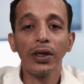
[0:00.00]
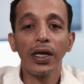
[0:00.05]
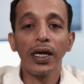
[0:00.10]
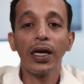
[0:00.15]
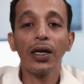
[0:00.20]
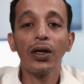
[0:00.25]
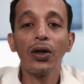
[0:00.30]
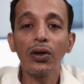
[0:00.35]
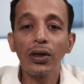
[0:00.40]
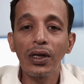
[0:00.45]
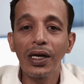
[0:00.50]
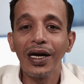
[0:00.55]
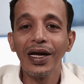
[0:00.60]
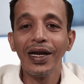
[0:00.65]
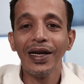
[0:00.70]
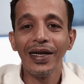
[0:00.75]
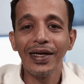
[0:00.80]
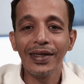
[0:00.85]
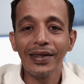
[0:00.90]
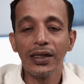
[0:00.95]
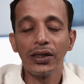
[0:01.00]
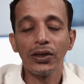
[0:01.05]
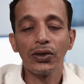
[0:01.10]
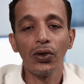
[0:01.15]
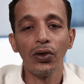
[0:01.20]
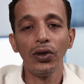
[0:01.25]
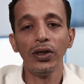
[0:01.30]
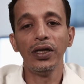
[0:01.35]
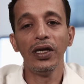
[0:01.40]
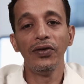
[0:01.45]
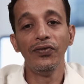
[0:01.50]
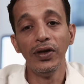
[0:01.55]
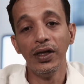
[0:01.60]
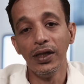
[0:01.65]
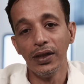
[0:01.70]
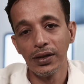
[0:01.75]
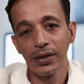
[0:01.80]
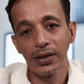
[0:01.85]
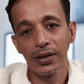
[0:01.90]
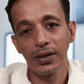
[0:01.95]
cannot collect the solid
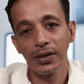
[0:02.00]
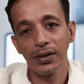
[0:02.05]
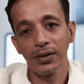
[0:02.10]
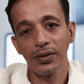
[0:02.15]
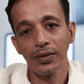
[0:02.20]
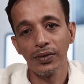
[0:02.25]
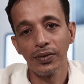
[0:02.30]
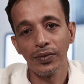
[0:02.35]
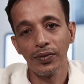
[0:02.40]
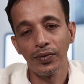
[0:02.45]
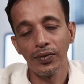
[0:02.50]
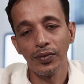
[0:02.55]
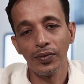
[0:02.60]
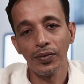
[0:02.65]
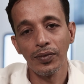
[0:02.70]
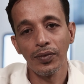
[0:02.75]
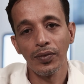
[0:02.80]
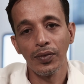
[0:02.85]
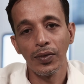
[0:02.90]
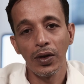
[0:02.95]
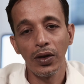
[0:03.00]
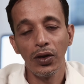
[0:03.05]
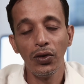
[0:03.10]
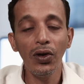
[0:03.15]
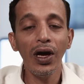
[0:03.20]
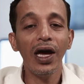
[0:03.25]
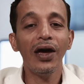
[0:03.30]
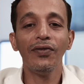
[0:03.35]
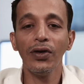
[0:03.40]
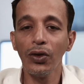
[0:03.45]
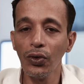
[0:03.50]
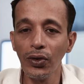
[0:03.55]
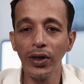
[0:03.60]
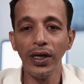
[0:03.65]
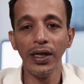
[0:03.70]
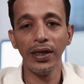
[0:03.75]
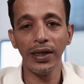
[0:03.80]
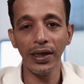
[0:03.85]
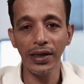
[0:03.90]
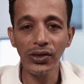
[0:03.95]
evidence? You have a
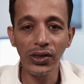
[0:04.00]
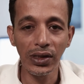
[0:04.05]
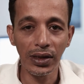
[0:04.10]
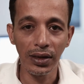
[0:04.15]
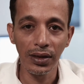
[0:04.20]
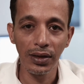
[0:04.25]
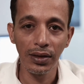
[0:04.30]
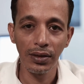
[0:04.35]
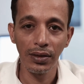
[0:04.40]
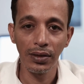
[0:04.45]
good intention